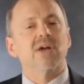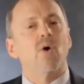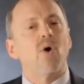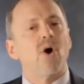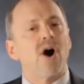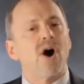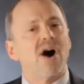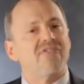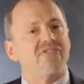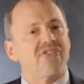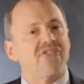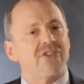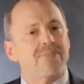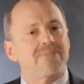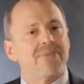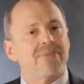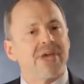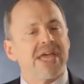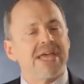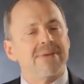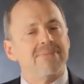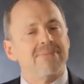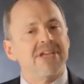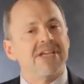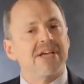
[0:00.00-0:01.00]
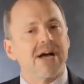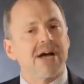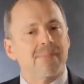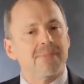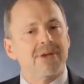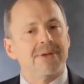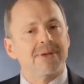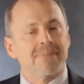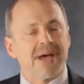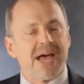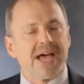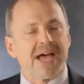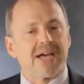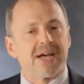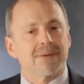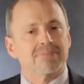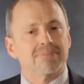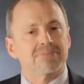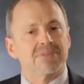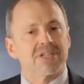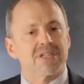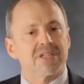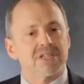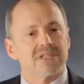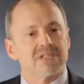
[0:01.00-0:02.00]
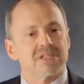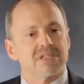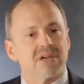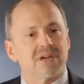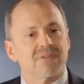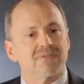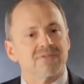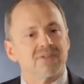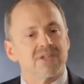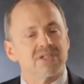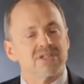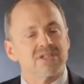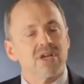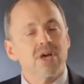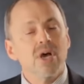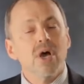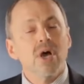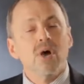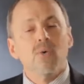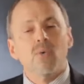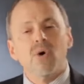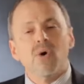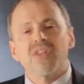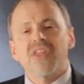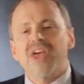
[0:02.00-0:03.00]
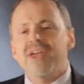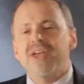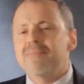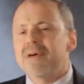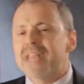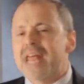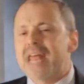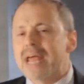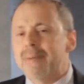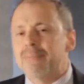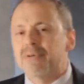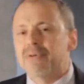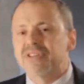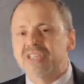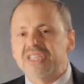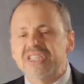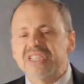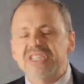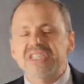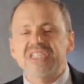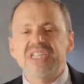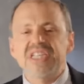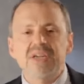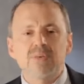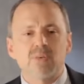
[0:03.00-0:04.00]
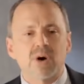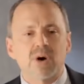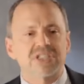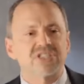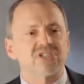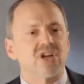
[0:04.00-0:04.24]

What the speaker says: off of the baby coming back up to the surface. Well, they've been able to see what's